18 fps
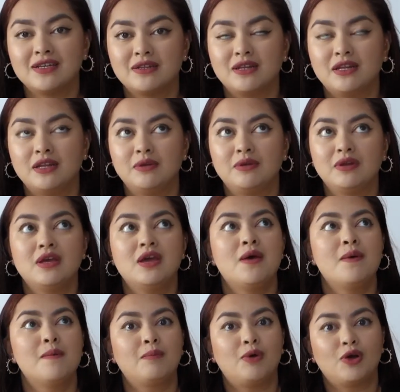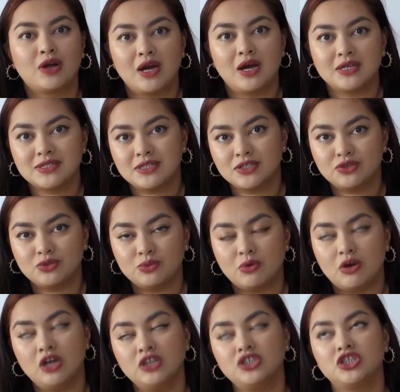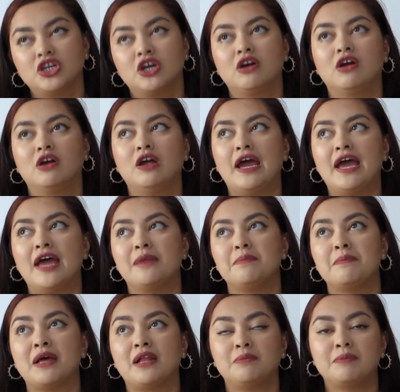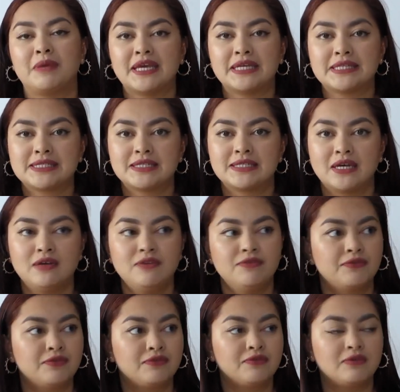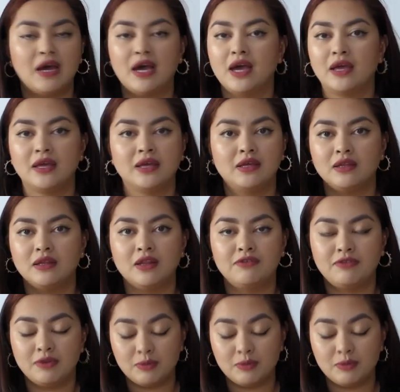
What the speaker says: knit podcaster to watch, her and Mel Makes Stuff. I love